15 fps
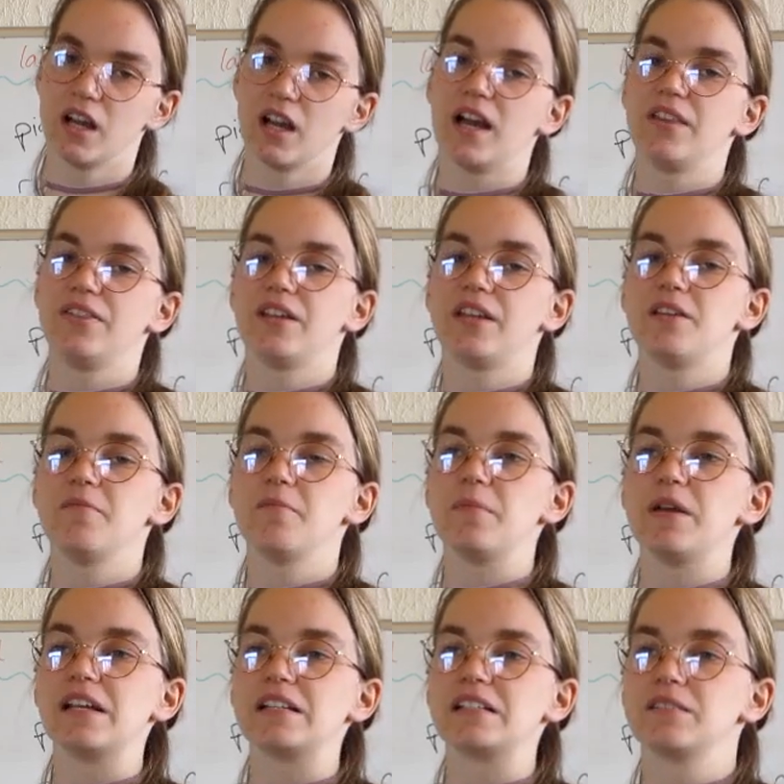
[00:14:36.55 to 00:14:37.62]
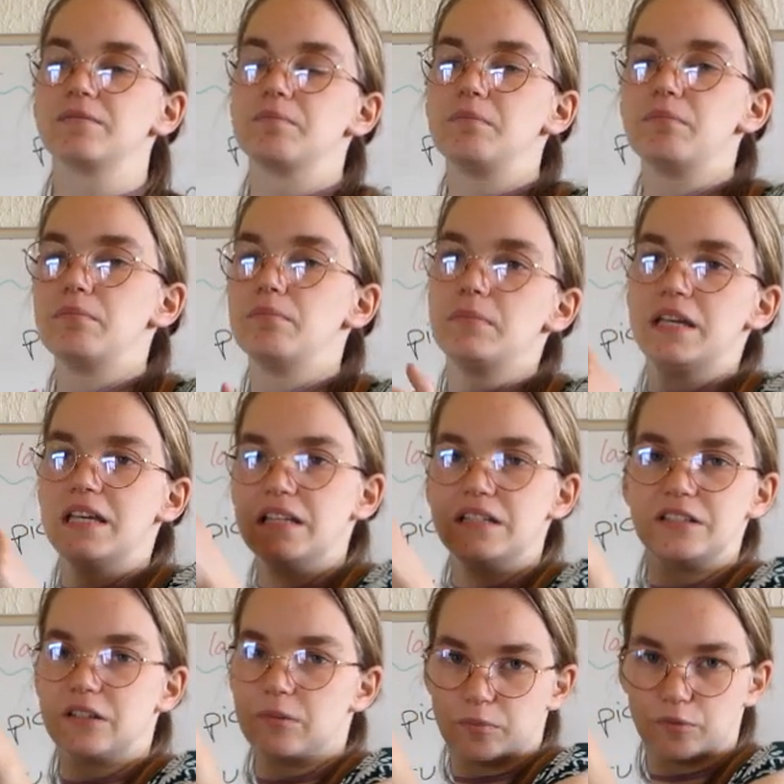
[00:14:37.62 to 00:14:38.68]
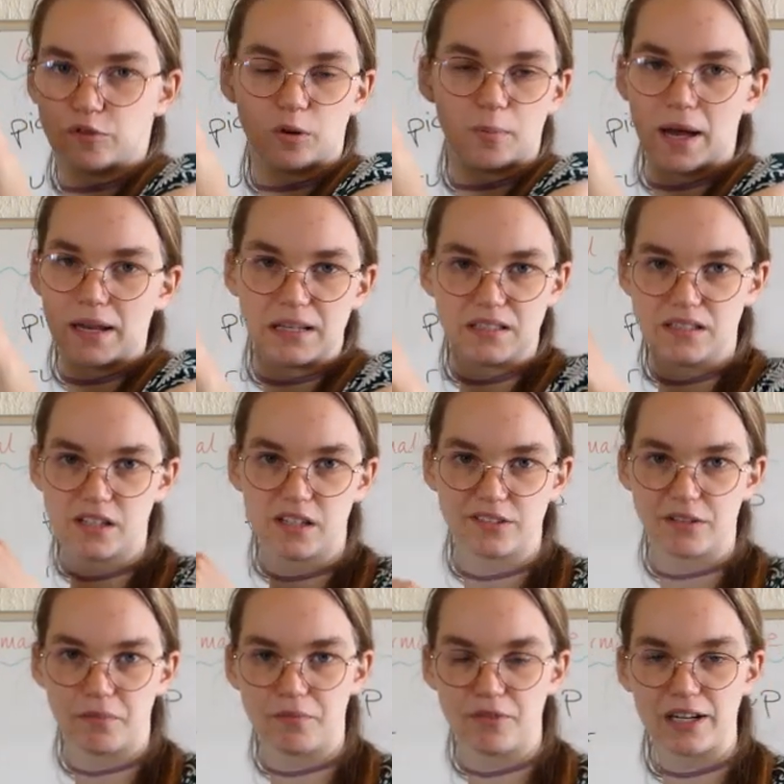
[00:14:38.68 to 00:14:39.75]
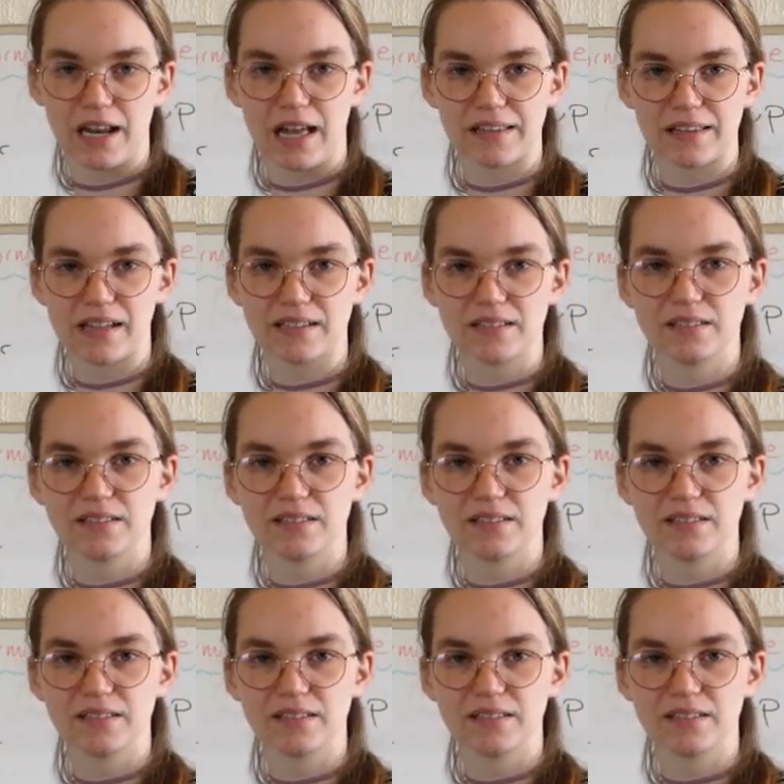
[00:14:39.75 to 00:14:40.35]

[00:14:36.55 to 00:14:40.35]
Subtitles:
and then make medium formality or something like that.